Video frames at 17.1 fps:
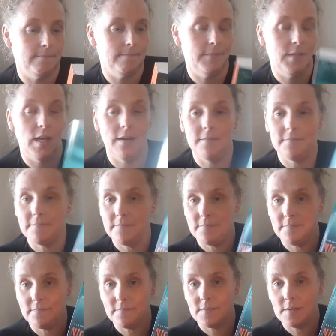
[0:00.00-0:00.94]
Yeah.
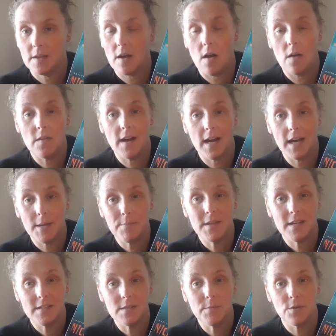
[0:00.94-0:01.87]
All the hype
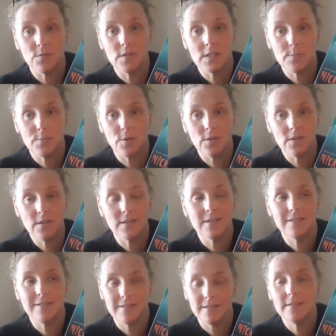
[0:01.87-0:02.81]
that's about this book,
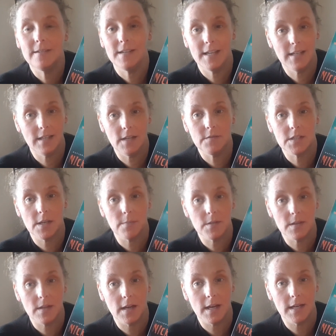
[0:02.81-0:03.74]
it lives up
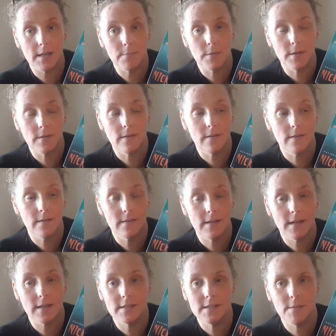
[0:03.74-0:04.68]
to the hype.
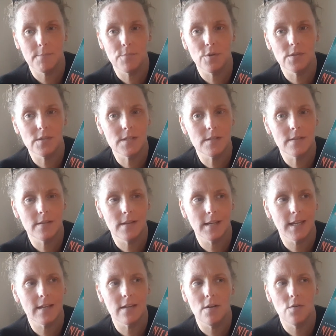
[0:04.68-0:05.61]
Yeah, some books
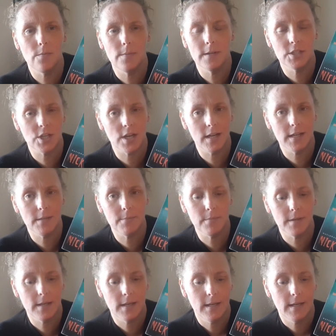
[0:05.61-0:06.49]
that get a whole bunch of hype